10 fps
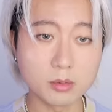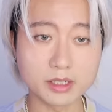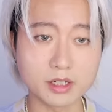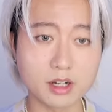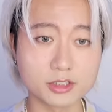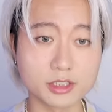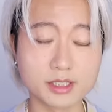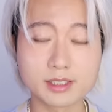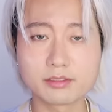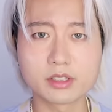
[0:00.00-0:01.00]
Oh my god,
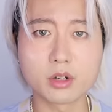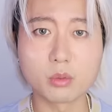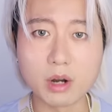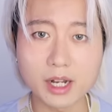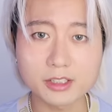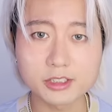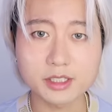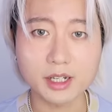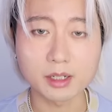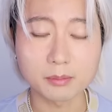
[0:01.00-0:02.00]
she doesn't even know why
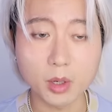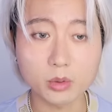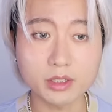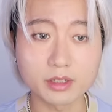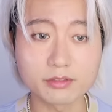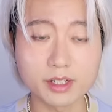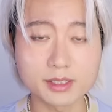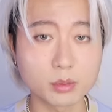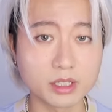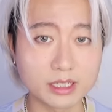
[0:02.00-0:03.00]
she's getting poked in the
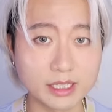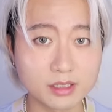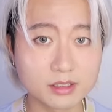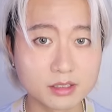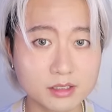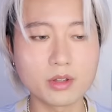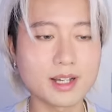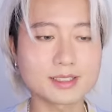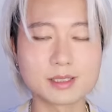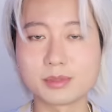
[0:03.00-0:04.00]
face with a needle.
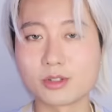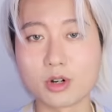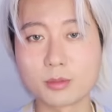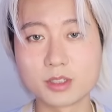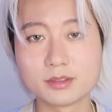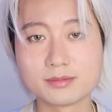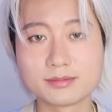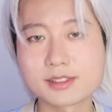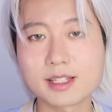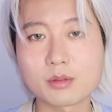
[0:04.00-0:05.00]
Well, that seems normal.
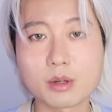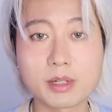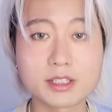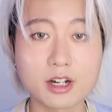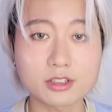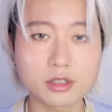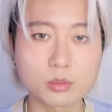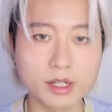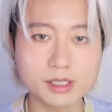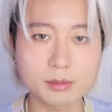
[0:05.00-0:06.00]
Just like when my
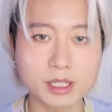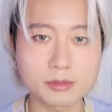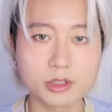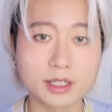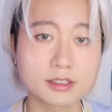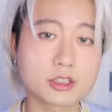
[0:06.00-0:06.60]
doctor wakes me up during